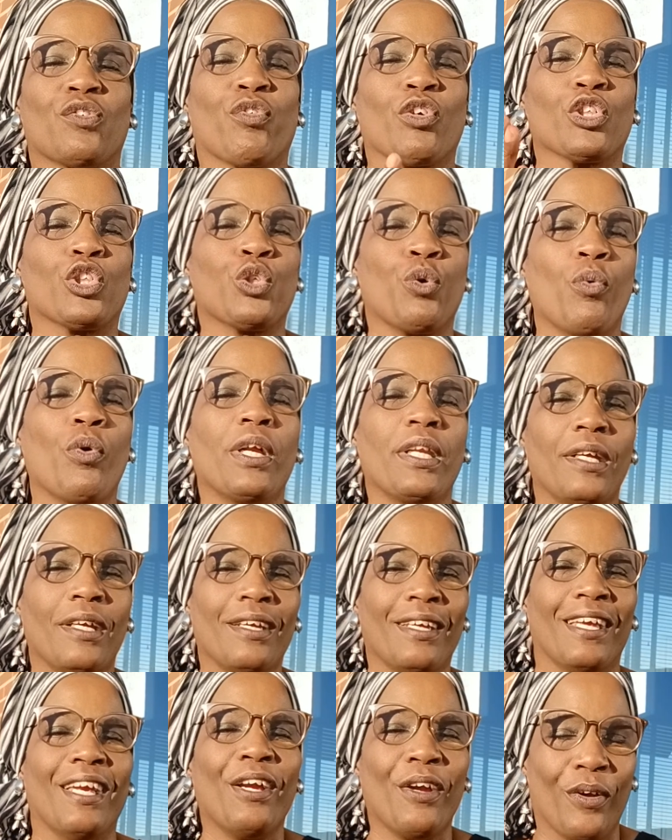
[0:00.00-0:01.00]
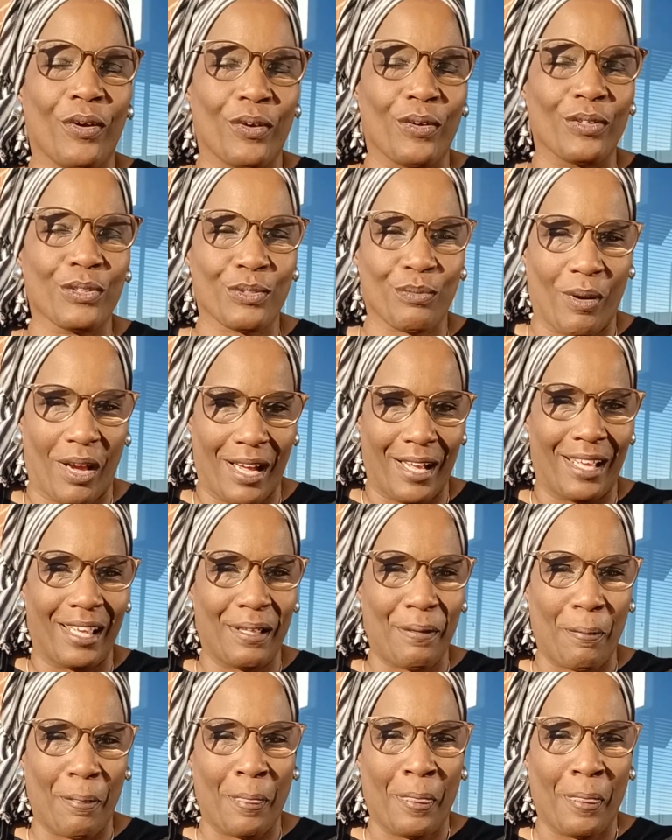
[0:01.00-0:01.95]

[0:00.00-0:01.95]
for 20 years, right,